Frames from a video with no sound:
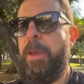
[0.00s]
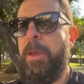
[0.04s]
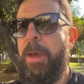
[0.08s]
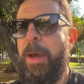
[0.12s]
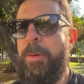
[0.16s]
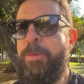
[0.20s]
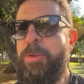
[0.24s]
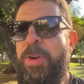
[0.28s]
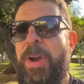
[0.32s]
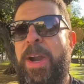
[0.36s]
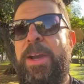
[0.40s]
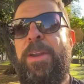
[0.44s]

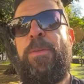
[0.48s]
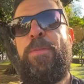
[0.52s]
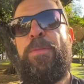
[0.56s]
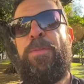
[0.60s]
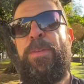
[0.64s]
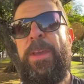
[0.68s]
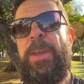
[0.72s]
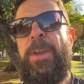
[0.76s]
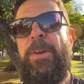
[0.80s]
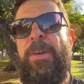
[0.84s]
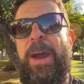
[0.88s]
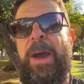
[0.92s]
I'm trying to
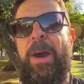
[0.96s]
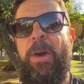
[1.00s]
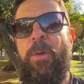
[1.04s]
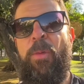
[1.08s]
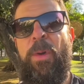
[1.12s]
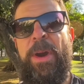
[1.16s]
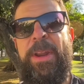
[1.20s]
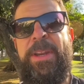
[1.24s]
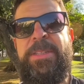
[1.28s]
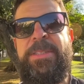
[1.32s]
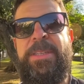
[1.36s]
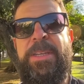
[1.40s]
figure out,
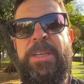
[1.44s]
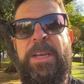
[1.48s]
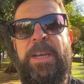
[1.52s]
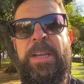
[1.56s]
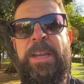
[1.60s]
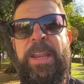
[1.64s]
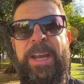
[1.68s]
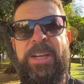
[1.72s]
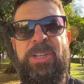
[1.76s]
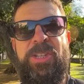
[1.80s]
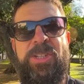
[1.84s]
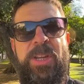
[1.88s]
what is the
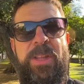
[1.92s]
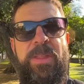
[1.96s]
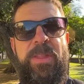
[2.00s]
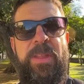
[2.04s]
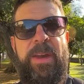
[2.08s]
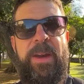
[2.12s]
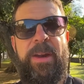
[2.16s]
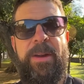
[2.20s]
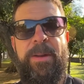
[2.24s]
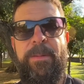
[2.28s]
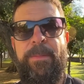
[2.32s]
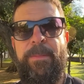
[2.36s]
connection
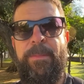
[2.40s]
there?